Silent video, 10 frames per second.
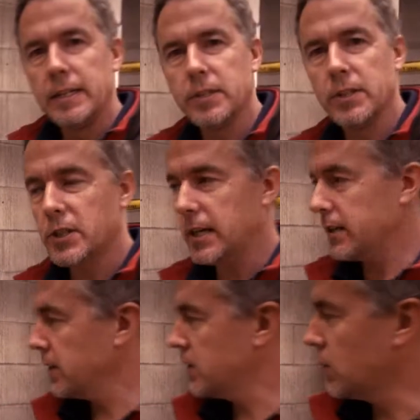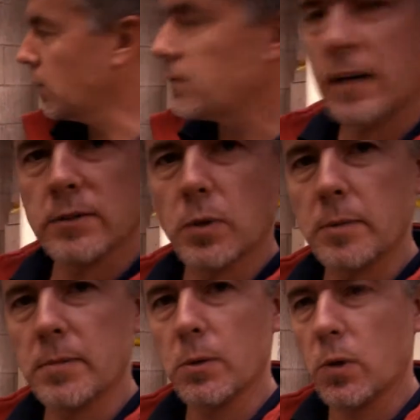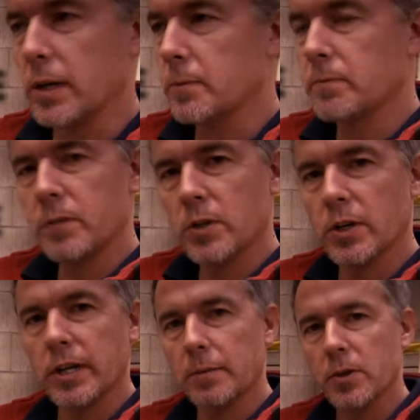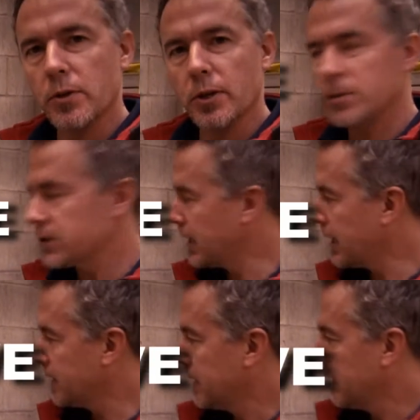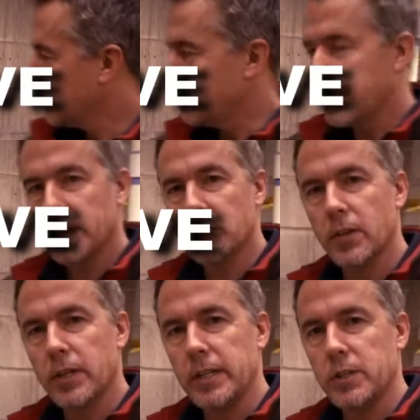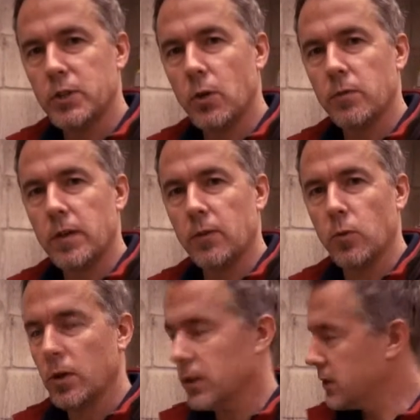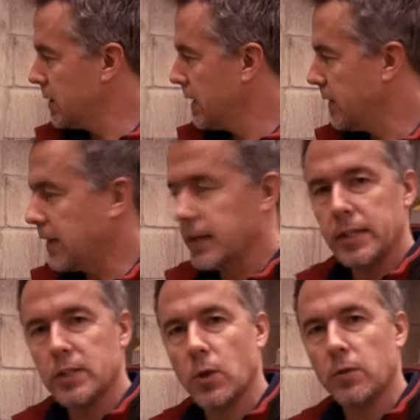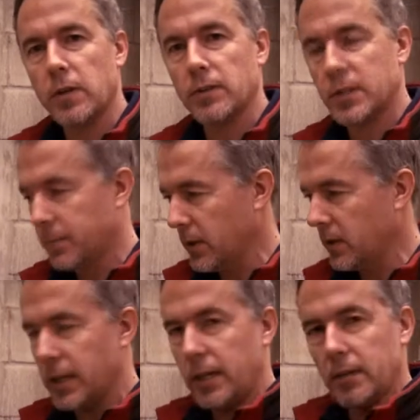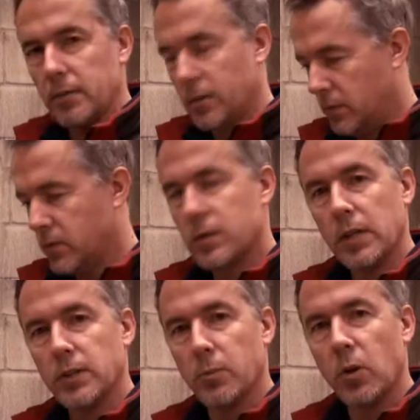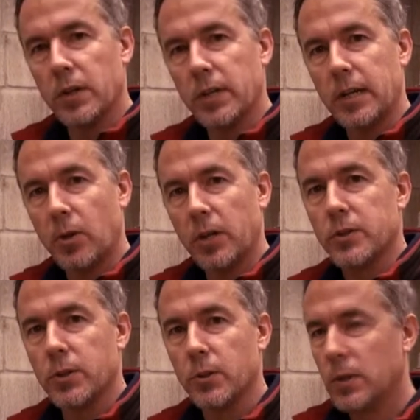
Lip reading: He's going to check your zone valves one by one, turning up your thermostat, making sure that each zone valve works, and that each zone valve separately tells the boiler to come on too.